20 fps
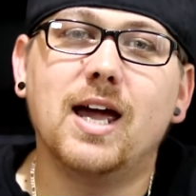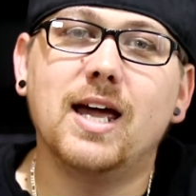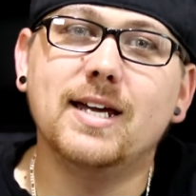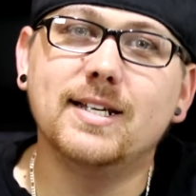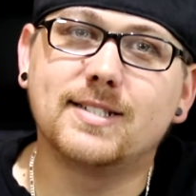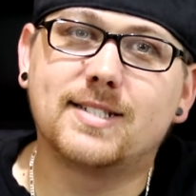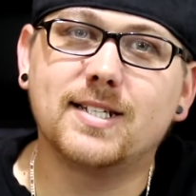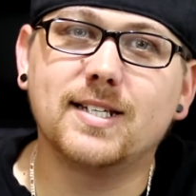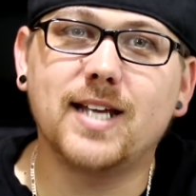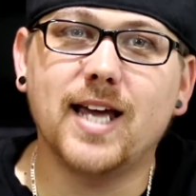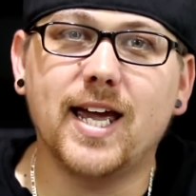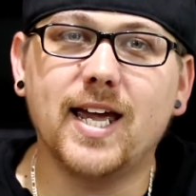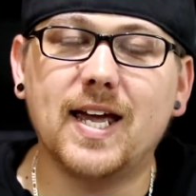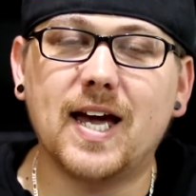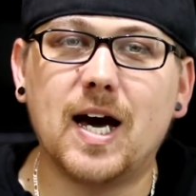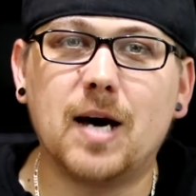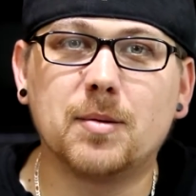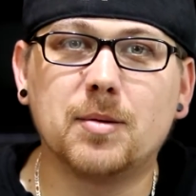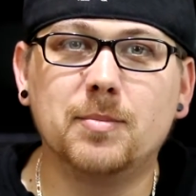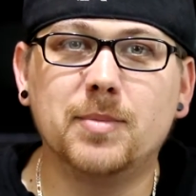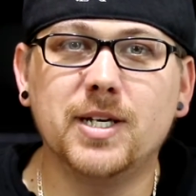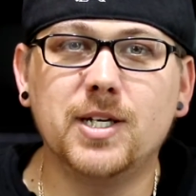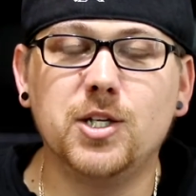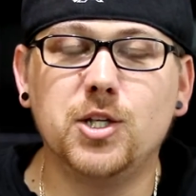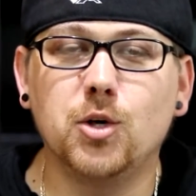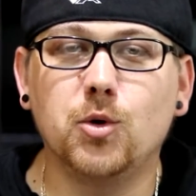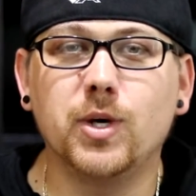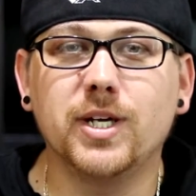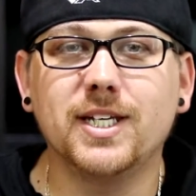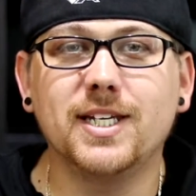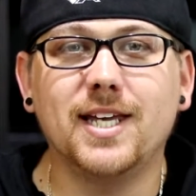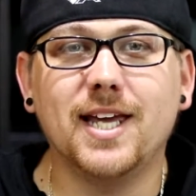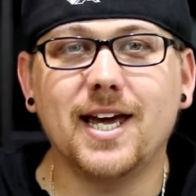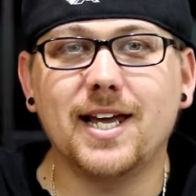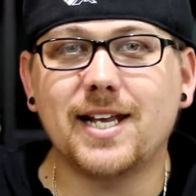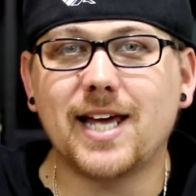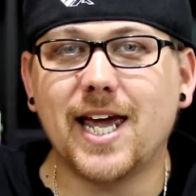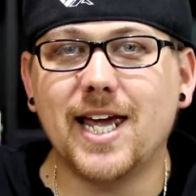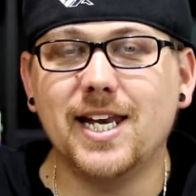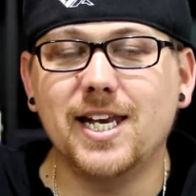and today I'm going to be doing
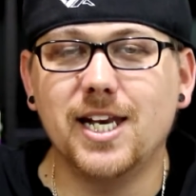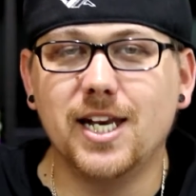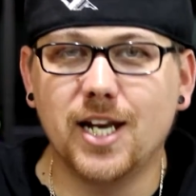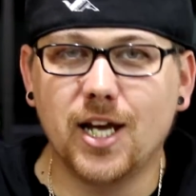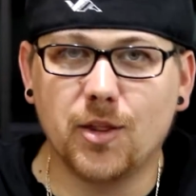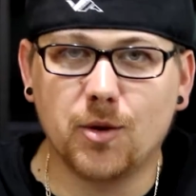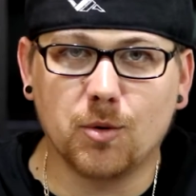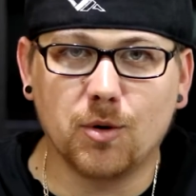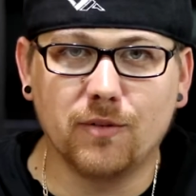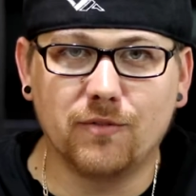yet another